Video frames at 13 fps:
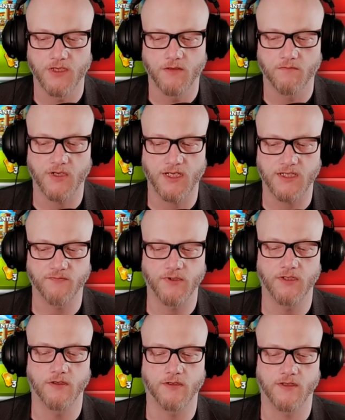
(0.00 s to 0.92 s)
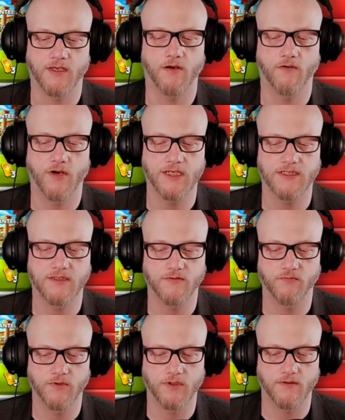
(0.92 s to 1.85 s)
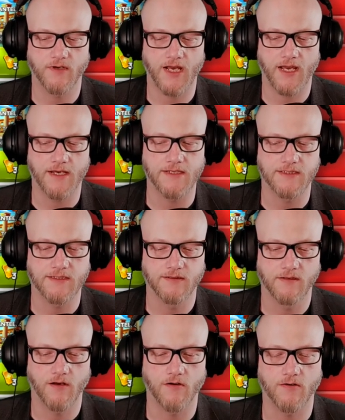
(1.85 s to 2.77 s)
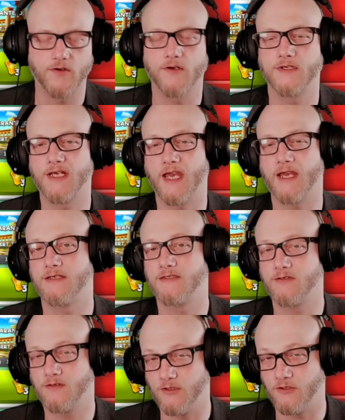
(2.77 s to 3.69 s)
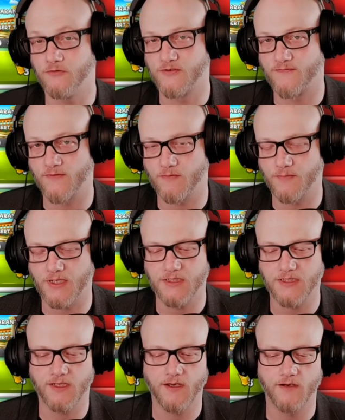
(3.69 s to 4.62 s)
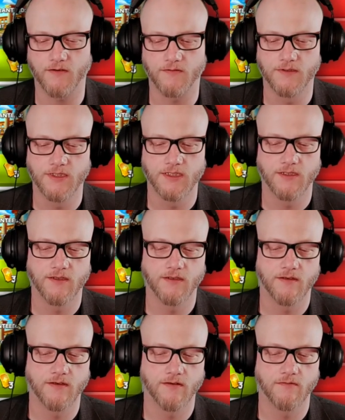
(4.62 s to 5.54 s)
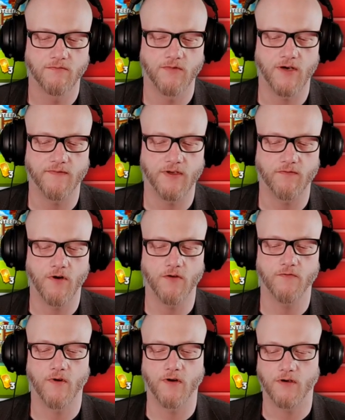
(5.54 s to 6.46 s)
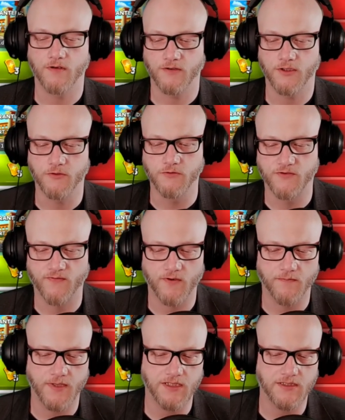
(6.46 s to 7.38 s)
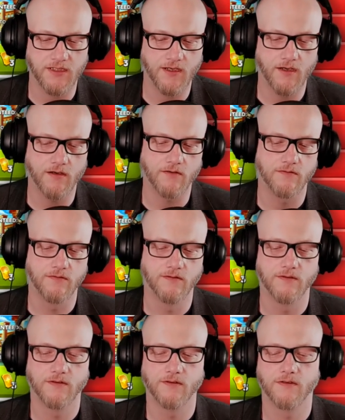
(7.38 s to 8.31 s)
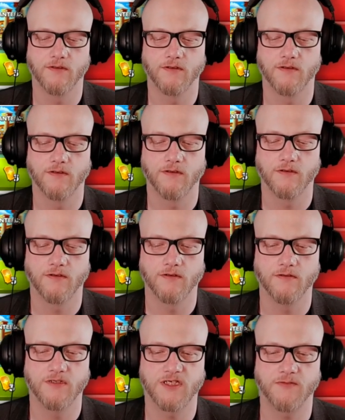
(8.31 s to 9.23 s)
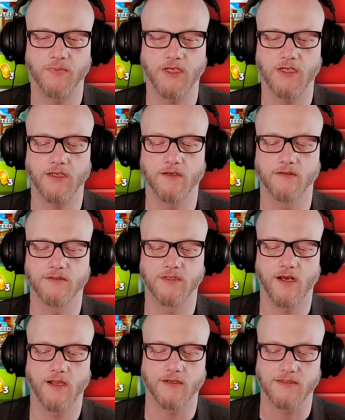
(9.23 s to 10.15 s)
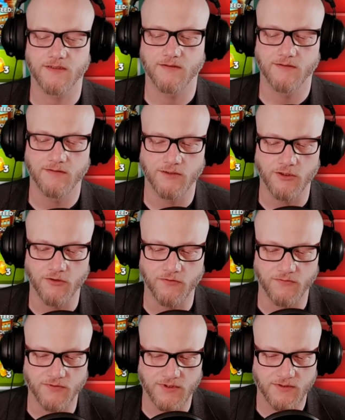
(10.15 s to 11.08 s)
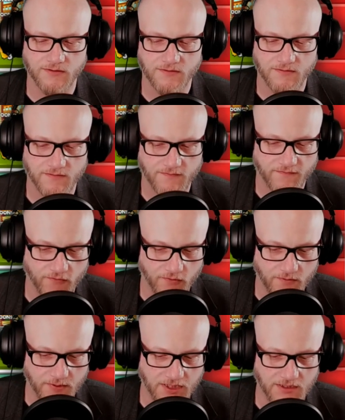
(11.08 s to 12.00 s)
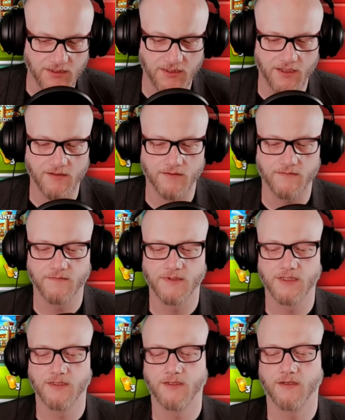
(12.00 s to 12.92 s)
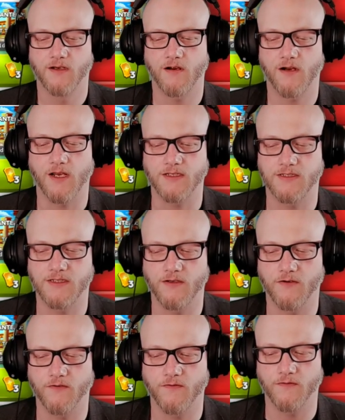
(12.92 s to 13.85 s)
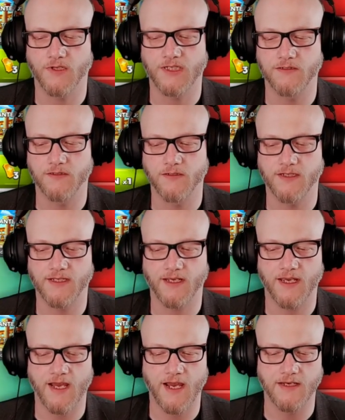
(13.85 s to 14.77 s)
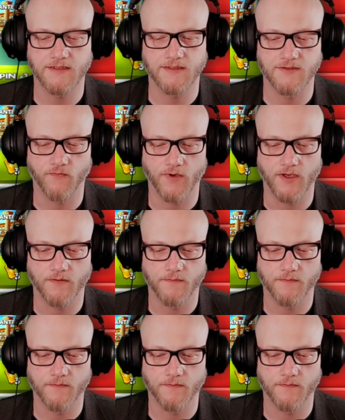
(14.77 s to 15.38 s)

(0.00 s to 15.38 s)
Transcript: But as we look, the Oasis wheel has Conqueror Taz, used for a PTL. Revenant Roadrunner, used for a PTL. Speedy Gonzalez, used for a PTL. All right, so let's look at the Cactus wheel.